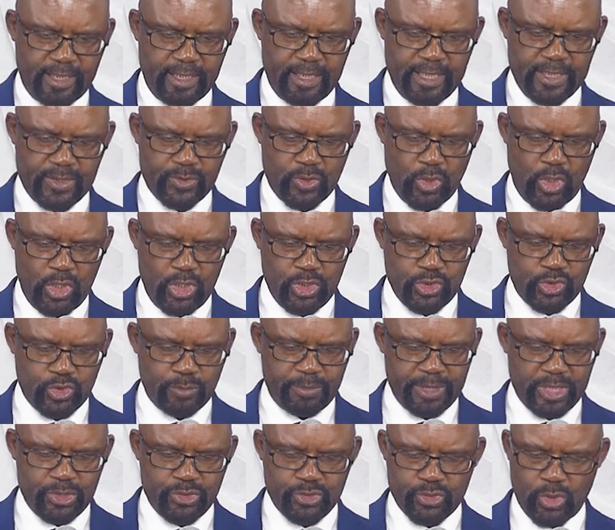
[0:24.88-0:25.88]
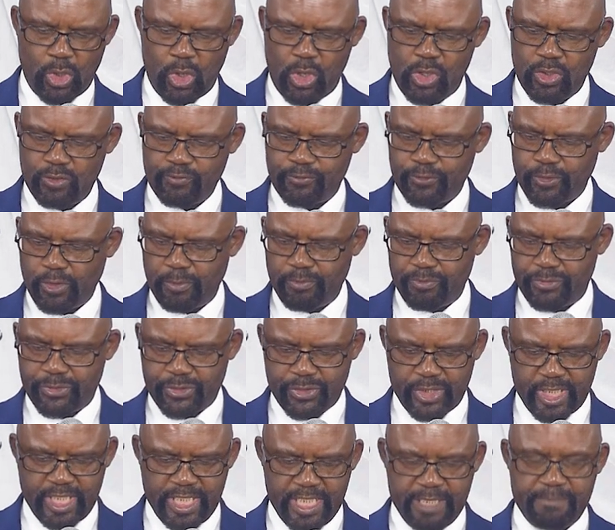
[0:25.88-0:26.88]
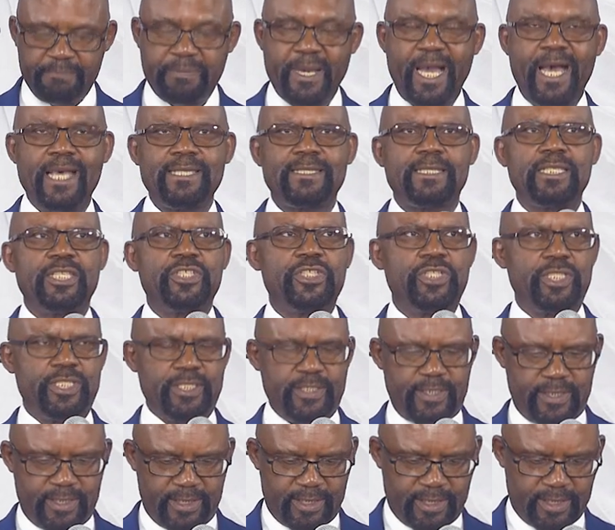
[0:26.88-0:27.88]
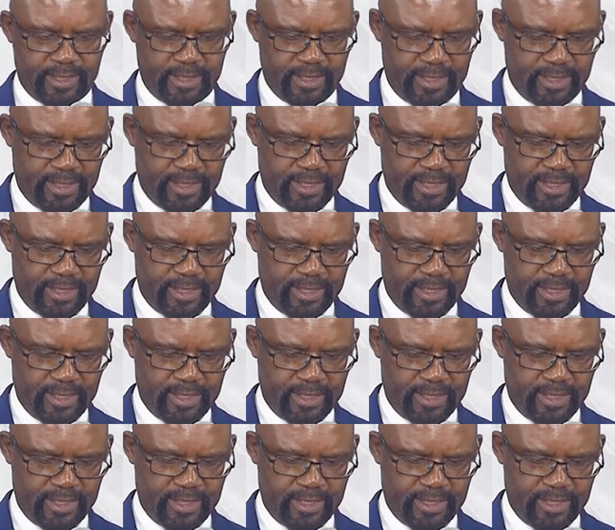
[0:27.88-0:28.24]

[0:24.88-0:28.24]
is going to be drawn from three passages.